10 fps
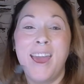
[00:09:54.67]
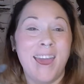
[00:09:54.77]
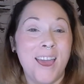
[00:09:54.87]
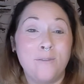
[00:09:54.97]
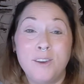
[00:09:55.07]

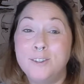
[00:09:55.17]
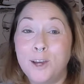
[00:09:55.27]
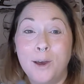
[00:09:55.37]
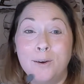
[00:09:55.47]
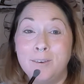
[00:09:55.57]
If you
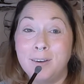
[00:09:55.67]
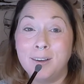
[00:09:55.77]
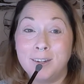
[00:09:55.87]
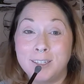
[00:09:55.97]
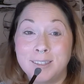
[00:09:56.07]
don't,
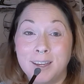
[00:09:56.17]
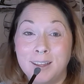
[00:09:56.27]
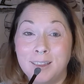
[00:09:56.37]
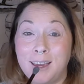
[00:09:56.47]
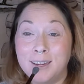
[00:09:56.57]
just
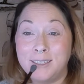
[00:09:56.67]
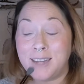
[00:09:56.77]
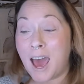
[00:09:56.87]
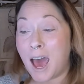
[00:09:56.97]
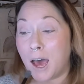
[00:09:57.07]
like a
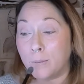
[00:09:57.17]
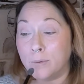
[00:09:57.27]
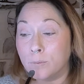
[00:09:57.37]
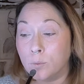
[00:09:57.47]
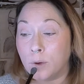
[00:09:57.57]
dab
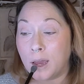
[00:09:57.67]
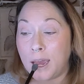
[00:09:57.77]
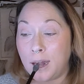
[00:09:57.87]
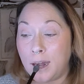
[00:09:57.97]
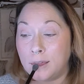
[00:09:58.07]

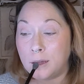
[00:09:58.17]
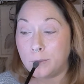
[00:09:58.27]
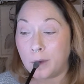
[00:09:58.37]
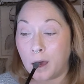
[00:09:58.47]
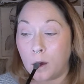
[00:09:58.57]
right in the
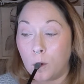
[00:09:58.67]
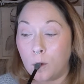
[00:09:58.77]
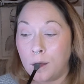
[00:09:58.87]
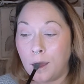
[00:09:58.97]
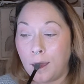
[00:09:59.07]

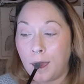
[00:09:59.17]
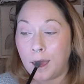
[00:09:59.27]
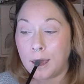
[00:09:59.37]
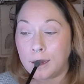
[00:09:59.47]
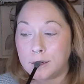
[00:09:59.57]
bow
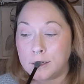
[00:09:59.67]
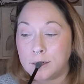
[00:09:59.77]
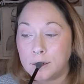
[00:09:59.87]
and